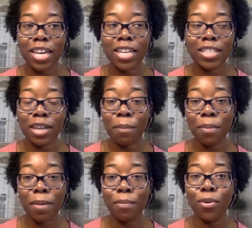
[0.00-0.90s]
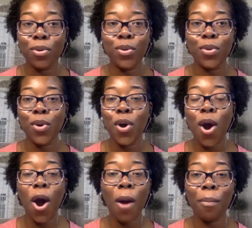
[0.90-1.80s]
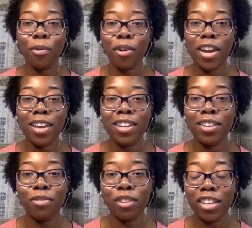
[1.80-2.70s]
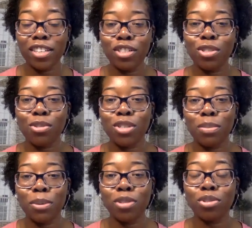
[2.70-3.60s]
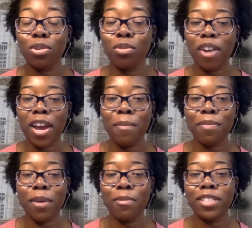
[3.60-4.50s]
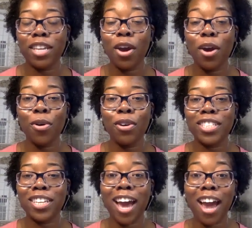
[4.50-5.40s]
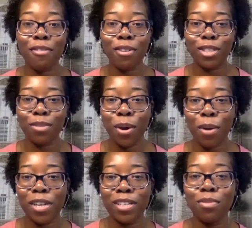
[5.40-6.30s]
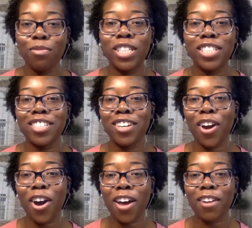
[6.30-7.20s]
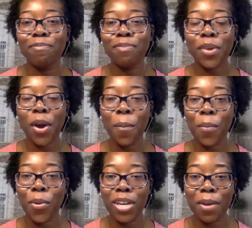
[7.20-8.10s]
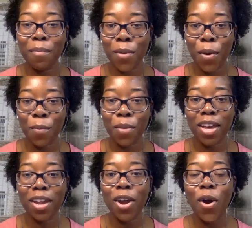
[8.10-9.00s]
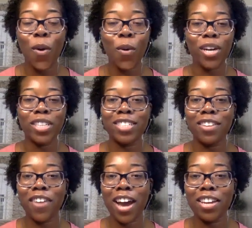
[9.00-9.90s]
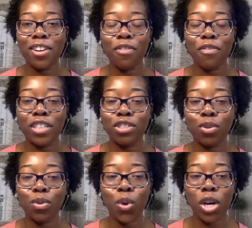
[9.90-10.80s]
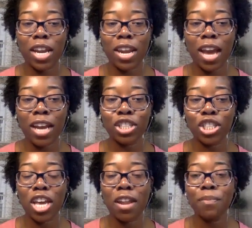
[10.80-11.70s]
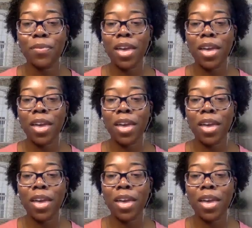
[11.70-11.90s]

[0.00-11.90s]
And some mm-hmm. people who operate in the religious or spiritual realm, they would say, oh, it's a kairos moment, which is a mm-hmm. God appointed moment, mm-hmm. or it's divine intervention or connection.